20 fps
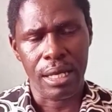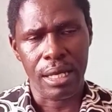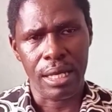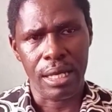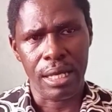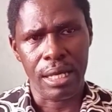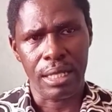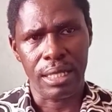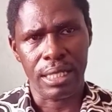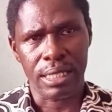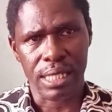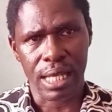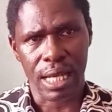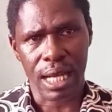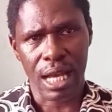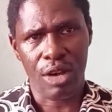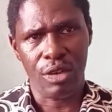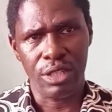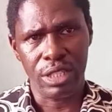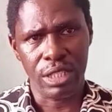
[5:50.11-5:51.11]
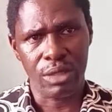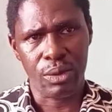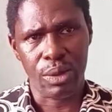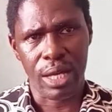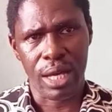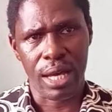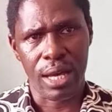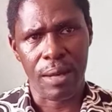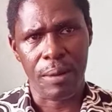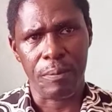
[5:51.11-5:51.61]
It is a county
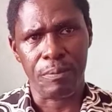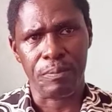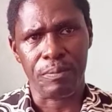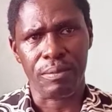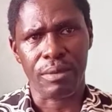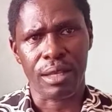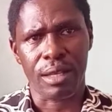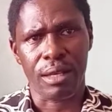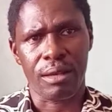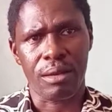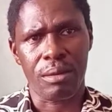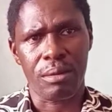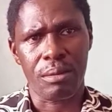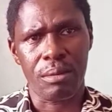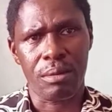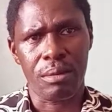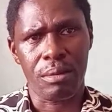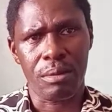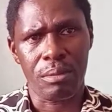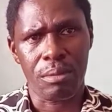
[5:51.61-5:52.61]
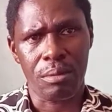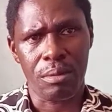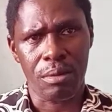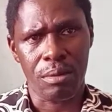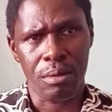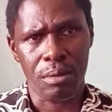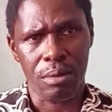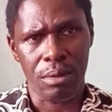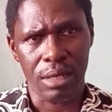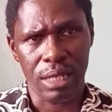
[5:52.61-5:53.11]
where
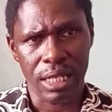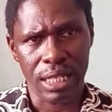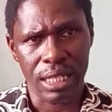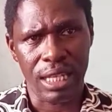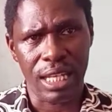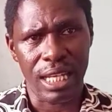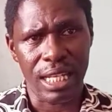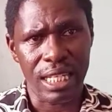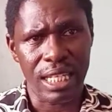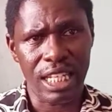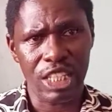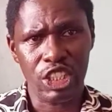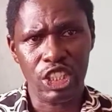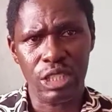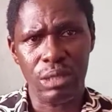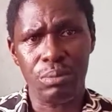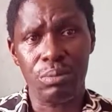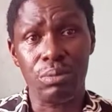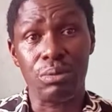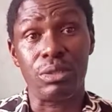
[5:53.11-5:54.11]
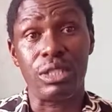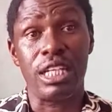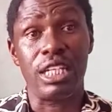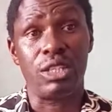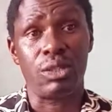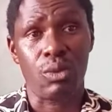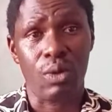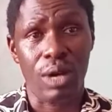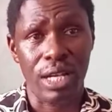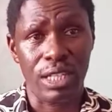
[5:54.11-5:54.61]
the leadership would
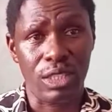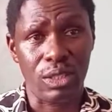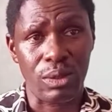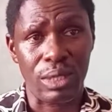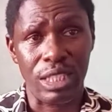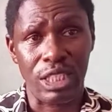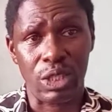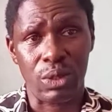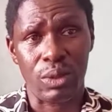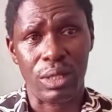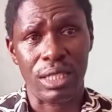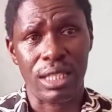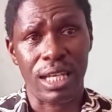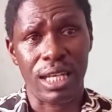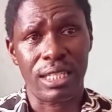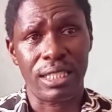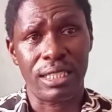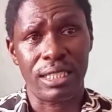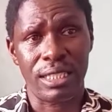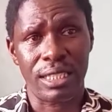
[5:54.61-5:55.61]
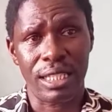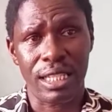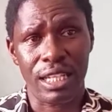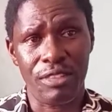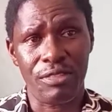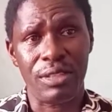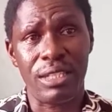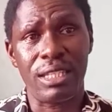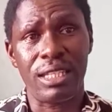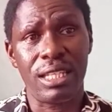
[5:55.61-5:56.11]
want to ensure that
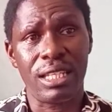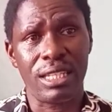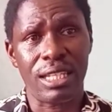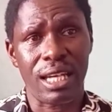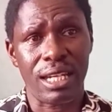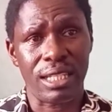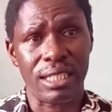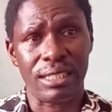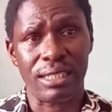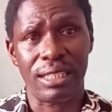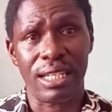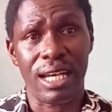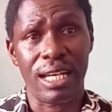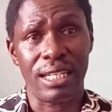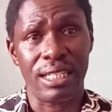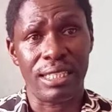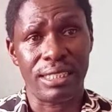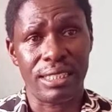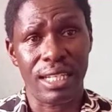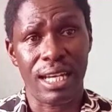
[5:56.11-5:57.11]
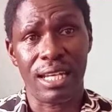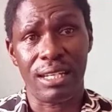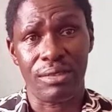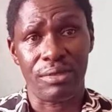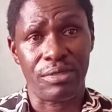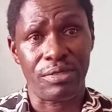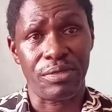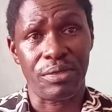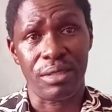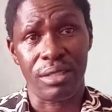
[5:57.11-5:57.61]
everything that is done
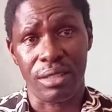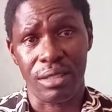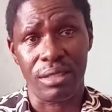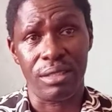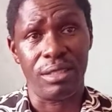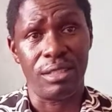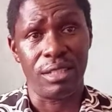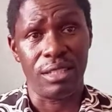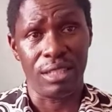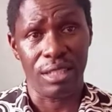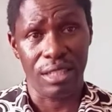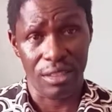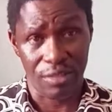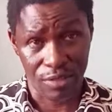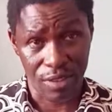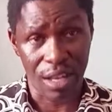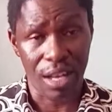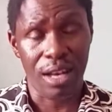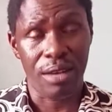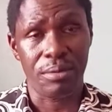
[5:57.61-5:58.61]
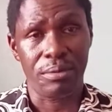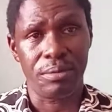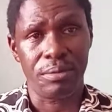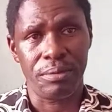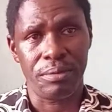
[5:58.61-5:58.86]
in firm.